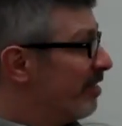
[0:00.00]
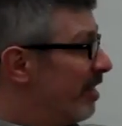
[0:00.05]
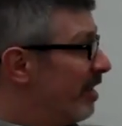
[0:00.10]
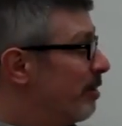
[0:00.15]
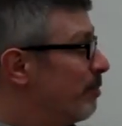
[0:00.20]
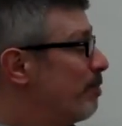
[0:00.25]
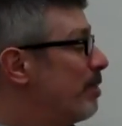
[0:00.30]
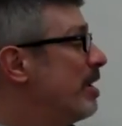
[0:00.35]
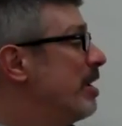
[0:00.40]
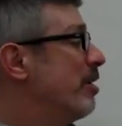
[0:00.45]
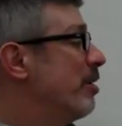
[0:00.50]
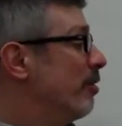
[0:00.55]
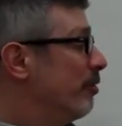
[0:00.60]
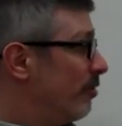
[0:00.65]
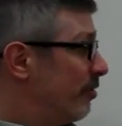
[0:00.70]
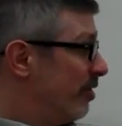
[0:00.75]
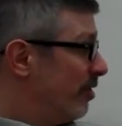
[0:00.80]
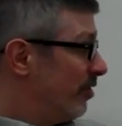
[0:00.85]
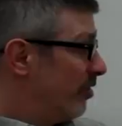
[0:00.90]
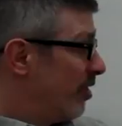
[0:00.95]
that appears,
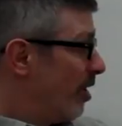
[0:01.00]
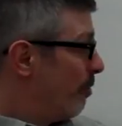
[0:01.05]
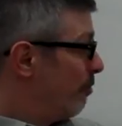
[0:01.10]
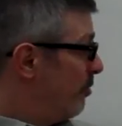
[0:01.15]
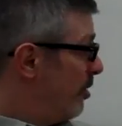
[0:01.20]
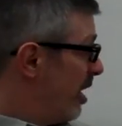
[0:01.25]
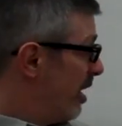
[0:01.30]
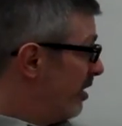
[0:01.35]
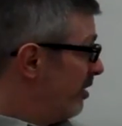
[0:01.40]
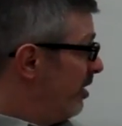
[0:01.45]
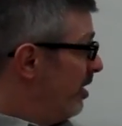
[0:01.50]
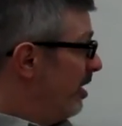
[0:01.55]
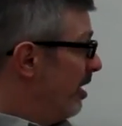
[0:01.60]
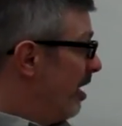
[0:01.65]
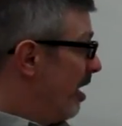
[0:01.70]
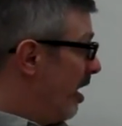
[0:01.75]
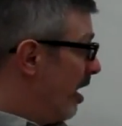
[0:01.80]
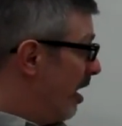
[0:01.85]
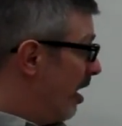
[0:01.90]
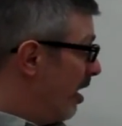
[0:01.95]
the subject
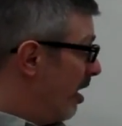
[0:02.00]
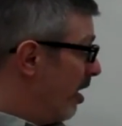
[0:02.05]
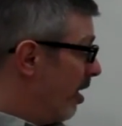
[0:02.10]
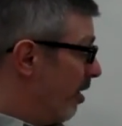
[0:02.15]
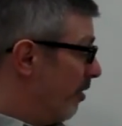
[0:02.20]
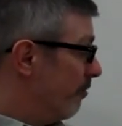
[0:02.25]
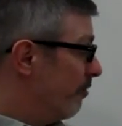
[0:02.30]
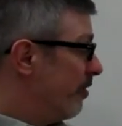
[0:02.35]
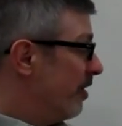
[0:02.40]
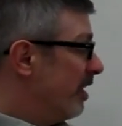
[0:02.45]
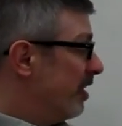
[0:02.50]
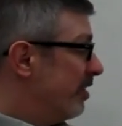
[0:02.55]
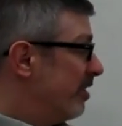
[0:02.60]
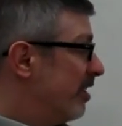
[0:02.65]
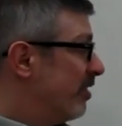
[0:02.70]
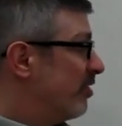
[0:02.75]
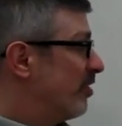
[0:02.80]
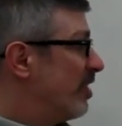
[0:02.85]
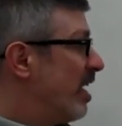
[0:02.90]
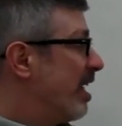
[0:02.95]
of
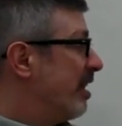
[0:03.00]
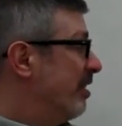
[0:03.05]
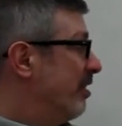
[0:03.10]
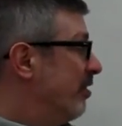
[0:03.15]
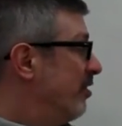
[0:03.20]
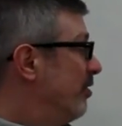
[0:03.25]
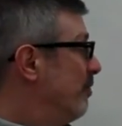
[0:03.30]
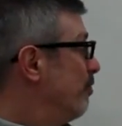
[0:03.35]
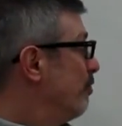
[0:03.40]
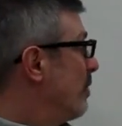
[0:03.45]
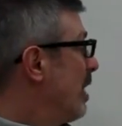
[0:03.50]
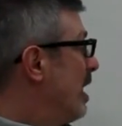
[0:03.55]
this sentence.